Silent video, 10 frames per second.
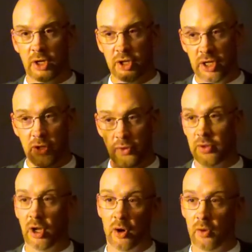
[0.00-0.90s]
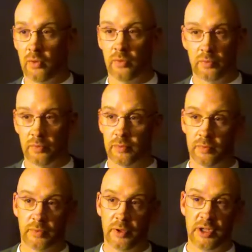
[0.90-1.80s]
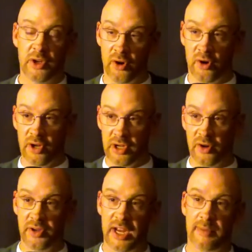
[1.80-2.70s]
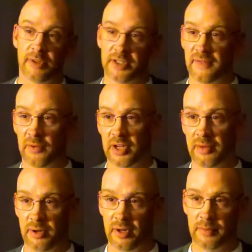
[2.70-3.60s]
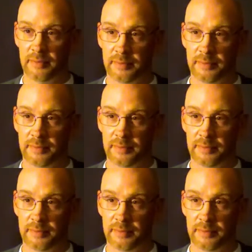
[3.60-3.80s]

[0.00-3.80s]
Do you know your neighbor's phone number?